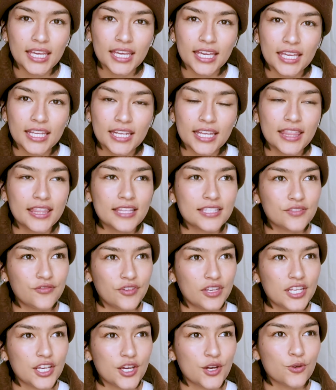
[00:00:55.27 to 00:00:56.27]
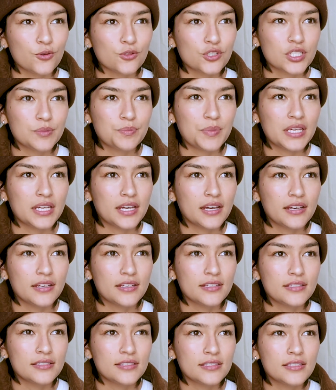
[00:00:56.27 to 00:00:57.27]
in this video just
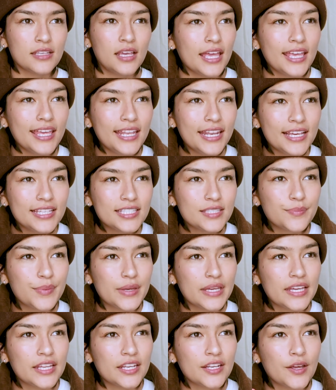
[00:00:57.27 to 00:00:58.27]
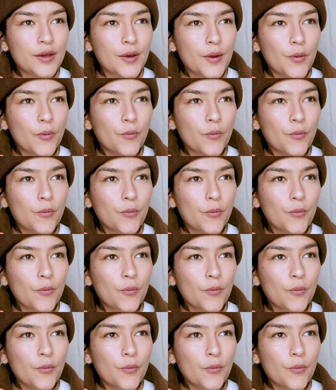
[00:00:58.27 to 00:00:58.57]
because it has been